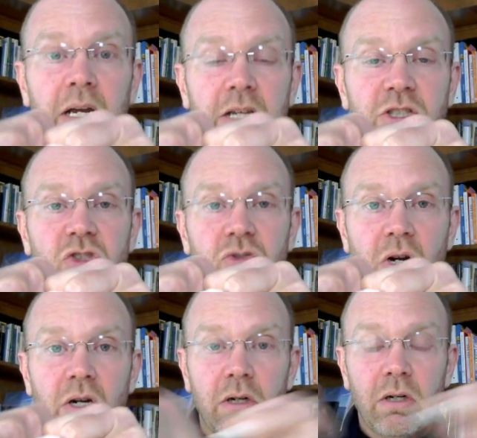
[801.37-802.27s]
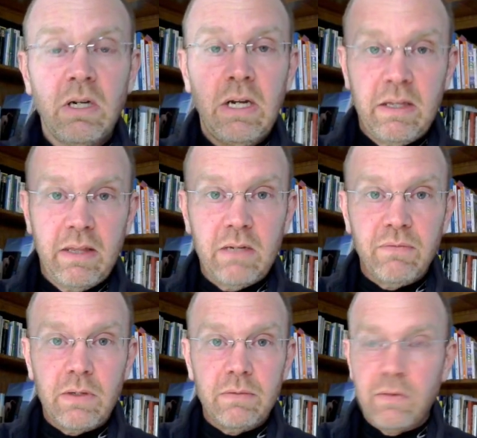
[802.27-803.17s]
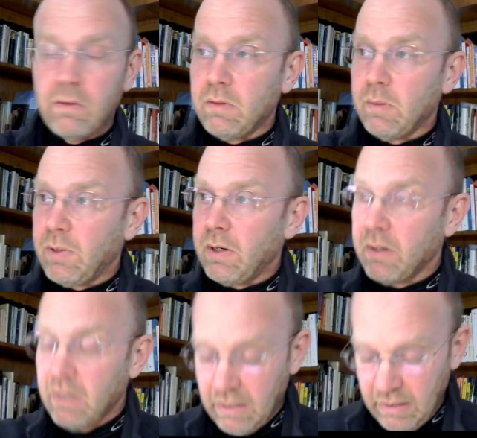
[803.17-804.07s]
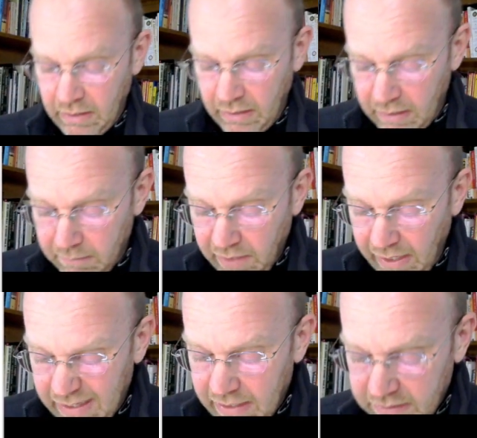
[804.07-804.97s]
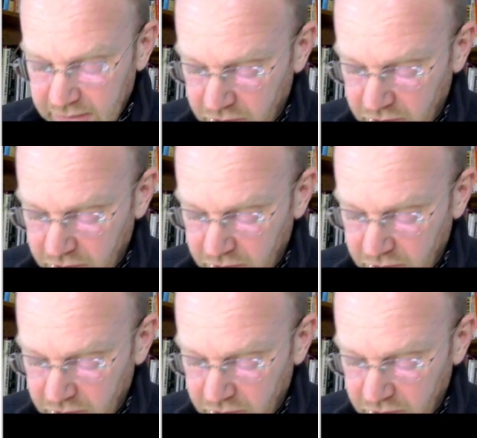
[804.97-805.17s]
is stronger than if they're further apart. And as it